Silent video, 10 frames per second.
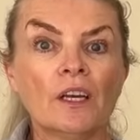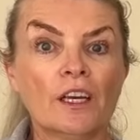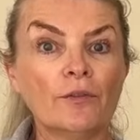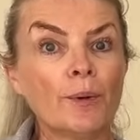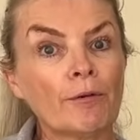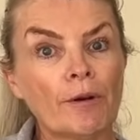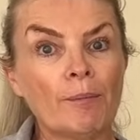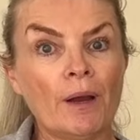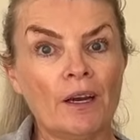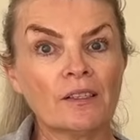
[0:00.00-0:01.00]
if we were in
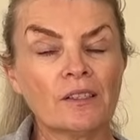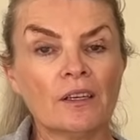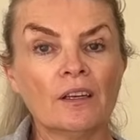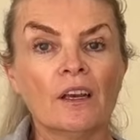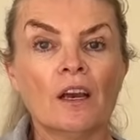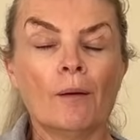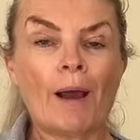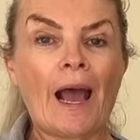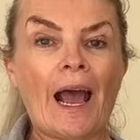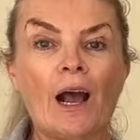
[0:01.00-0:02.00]
person
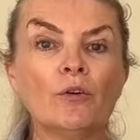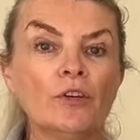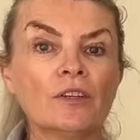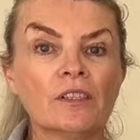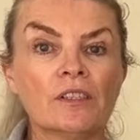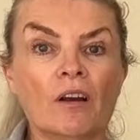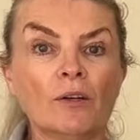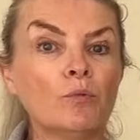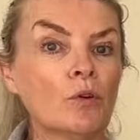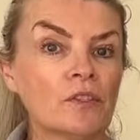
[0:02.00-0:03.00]
about how you can decide
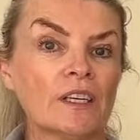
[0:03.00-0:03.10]
what to